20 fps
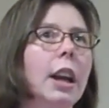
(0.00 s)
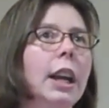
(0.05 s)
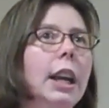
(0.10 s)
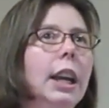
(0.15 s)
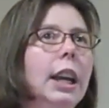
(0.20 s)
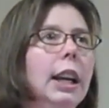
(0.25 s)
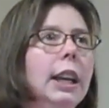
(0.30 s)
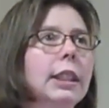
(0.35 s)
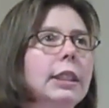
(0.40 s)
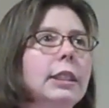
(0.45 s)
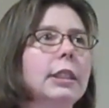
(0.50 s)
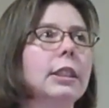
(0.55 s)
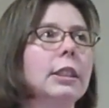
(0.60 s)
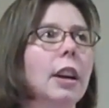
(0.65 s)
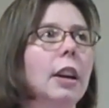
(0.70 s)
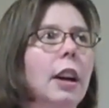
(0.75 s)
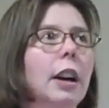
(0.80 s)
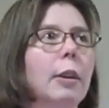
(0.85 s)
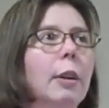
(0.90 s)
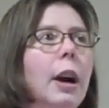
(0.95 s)
Each
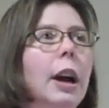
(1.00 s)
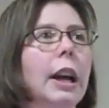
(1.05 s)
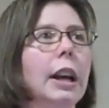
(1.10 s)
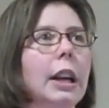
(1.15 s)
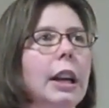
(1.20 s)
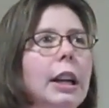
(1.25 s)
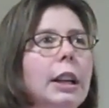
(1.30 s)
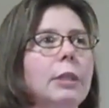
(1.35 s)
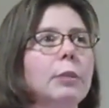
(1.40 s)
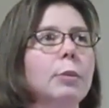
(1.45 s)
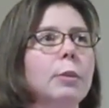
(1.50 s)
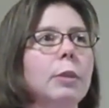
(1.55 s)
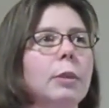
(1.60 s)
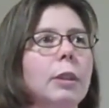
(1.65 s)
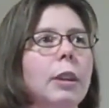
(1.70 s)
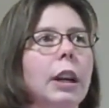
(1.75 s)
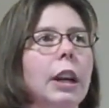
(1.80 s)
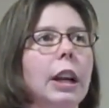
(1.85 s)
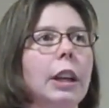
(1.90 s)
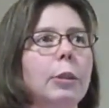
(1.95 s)
in
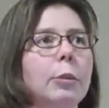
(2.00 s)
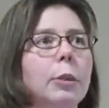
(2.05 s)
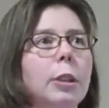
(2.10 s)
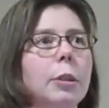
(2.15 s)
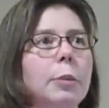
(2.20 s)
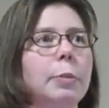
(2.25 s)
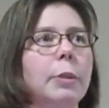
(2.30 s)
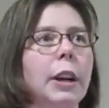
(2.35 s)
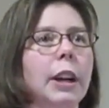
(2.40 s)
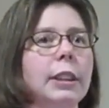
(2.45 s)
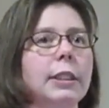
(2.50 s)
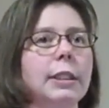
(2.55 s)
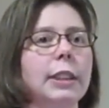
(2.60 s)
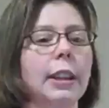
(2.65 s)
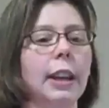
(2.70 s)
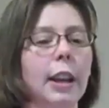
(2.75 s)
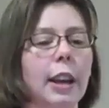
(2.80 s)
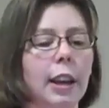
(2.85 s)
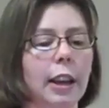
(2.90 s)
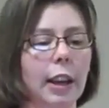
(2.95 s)
in WordPress
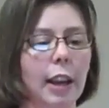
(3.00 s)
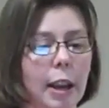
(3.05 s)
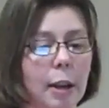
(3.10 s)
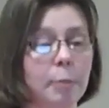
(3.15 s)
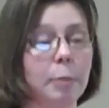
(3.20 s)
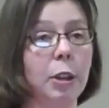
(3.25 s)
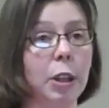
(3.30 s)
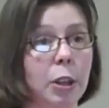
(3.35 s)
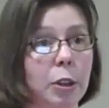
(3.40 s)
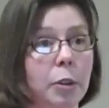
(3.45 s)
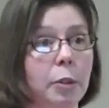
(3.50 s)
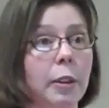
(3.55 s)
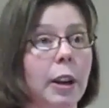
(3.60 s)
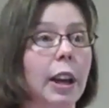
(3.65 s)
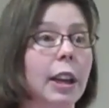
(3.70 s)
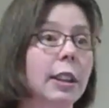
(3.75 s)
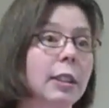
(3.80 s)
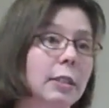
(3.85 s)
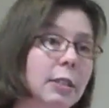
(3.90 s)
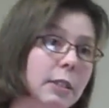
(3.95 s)
MU
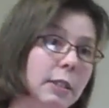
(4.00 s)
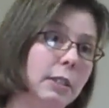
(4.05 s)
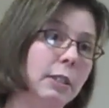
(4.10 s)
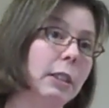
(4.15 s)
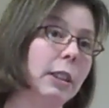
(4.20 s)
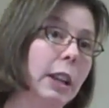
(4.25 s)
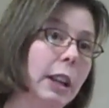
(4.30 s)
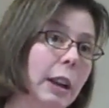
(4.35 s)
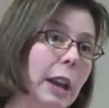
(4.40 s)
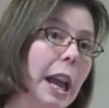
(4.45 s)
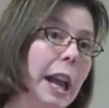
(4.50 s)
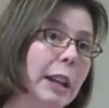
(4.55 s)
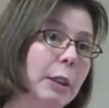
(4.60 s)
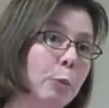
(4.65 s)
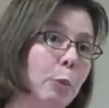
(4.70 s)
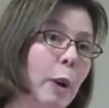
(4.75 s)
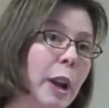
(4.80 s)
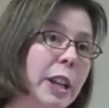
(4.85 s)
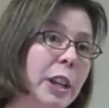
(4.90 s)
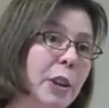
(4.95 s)
and
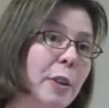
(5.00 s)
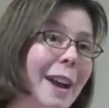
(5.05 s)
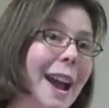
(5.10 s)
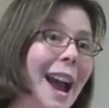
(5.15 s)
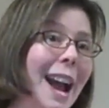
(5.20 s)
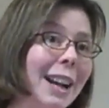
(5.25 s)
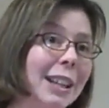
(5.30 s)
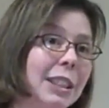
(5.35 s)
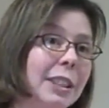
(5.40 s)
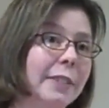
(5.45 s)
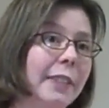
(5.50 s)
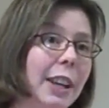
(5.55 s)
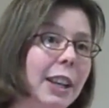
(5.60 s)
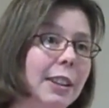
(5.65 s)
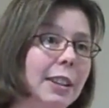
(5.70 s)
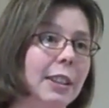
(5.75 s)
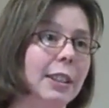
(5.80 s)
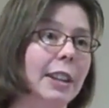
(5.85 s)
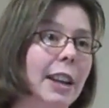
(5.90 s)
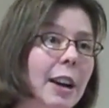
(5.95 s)
and when you
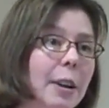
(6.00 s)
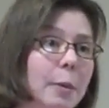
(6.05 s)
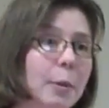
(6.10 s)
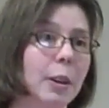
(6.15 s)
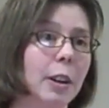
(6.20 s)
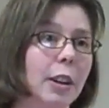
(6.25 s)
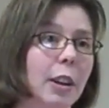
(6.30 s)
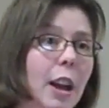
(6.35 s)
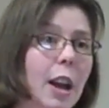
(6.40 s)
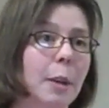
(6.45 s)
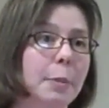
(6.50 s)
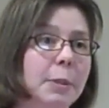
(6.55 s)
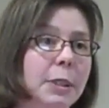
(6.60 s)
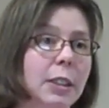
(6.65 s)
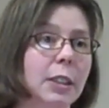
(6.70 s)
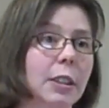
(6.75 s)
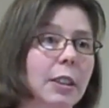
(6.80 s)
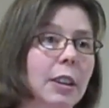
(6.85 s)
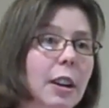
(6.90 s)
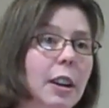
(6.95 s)
activate the network
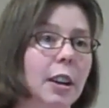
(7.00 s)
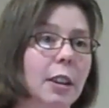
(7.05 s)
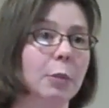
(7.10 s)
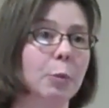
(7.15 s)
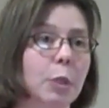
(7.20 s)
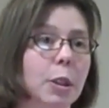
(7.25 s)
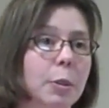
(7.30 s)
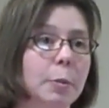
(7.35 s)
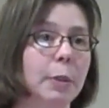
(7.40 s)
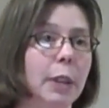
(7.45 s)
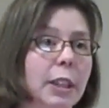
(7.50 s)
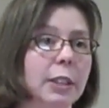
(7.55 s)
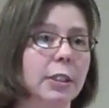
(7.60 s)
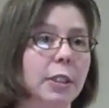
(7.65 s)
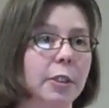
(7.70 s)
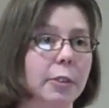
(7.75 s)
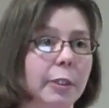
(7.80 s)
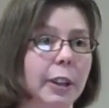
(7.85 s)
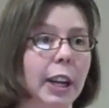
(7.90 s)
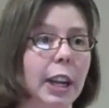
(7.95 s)
option on WordPress
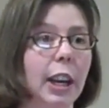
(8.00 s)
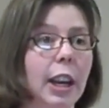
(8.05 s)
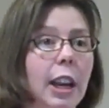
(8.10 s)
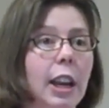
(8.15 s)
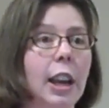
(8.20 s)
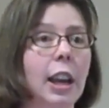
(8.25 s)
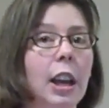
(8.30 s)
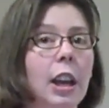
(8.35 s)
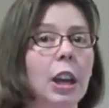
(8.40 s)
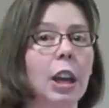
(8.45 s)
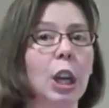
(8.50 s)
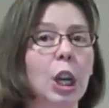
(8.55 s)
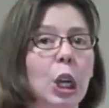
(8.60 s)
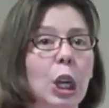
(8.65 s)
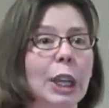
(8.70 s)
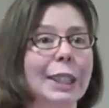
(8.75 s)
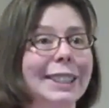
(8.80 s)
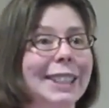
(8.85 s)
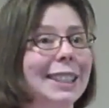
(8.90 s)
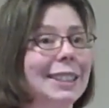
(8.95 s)
3,
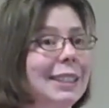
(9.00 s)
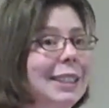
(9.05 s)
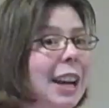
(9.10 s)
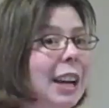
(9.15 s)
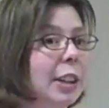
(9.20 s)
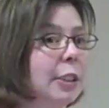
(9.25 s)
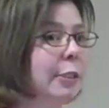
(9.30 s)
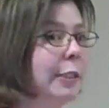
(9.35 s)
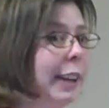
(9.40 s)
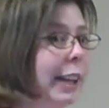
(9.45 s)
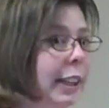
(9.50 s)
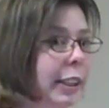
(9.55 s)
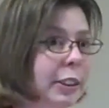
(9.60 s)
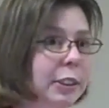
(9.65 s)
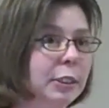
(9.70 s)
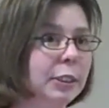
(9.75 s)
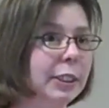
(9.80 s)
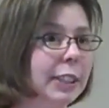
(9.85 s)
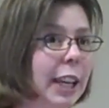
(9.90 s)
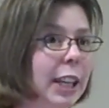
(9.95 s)
it does not create a
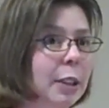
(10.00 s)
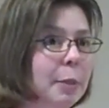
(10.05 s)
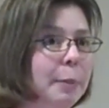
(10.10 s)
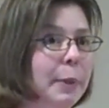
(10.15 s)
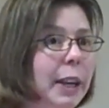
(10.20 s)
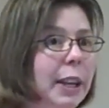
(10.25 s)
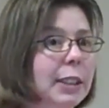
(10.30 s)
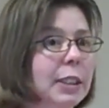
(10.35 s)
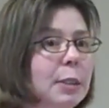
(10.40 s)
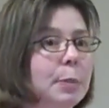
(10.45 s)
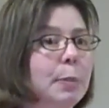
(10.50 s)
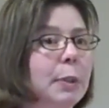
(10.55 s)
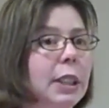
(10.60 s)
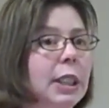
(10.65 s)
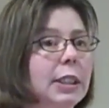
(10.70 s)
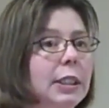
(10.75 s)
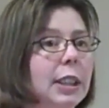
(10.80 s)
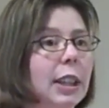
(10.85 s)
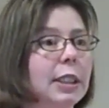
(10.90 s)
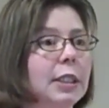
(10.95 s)
new database, but
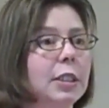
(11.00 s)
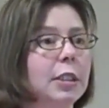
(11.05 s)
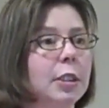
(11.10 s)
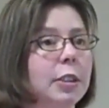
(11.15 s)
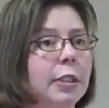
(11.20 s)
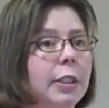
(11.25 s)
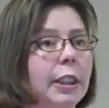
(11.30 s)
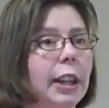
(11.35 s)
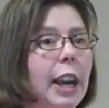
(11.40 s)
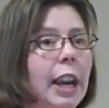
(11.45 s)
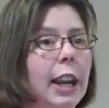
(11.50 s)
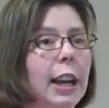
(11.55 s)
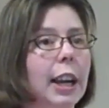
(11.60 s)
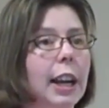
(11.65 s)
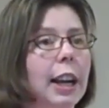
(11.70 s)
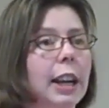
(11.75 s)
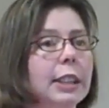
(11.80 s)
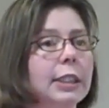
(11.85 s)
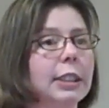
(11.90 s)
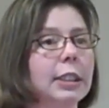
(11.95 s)
it does create
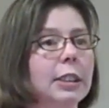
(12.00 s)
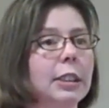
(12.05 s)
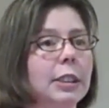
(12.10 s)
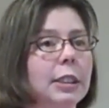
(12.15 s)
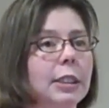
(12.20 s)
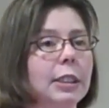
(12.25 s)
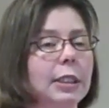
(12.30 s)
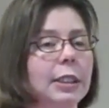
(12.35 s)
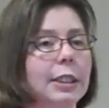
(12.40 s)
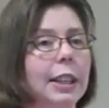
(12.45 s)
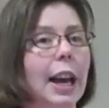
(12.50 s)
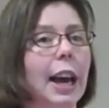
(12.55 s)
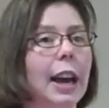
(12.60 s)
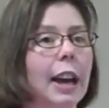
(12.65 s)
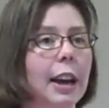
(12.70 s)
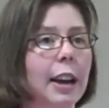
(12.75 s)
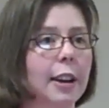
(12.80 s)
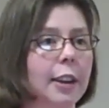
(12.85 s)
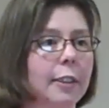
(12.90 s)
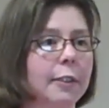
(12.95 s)
a
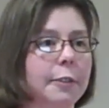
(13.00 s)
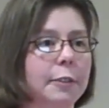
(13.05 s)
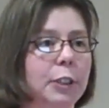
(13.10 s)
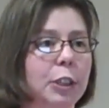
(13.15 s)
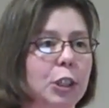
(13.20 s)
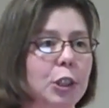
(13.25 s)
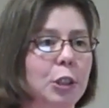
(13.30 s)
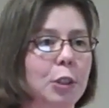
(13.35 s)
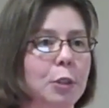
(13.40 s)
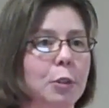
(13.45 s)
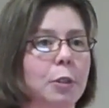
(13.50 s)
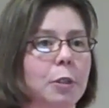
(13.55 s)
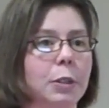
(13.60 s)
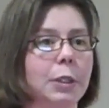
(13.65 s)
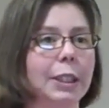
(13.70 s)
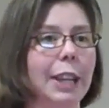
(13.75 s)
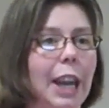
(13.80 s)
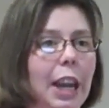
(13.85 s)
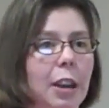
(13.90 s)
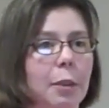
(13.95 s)
set of new
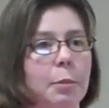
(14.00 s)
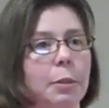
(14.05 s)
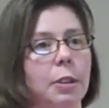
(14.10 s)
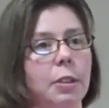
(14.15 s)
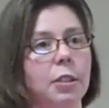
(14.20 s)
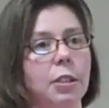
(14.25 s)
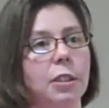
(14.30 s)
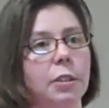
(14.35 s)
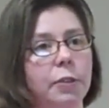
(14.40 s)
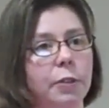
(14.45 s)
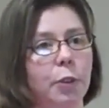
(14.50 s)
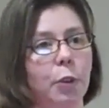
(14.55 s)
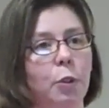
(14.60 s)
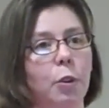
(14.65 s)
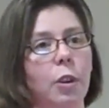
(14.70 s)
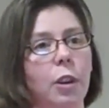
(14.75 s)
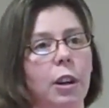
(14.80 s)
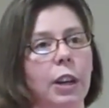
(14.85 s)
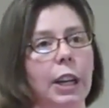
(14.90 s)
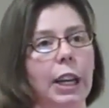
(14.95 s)
tables
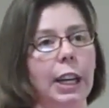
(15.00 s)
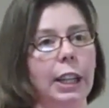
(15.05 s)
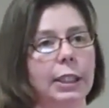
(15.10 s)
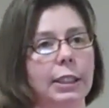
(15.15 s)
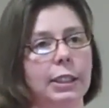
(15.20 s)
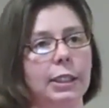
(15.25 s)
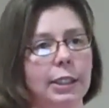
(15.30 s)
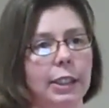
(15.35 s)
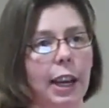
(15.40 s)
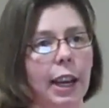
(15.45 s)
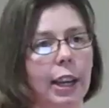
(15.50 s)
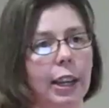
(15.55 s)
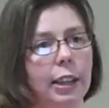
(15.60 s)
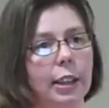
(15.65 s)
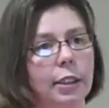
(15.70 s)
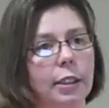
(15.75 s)
for each site.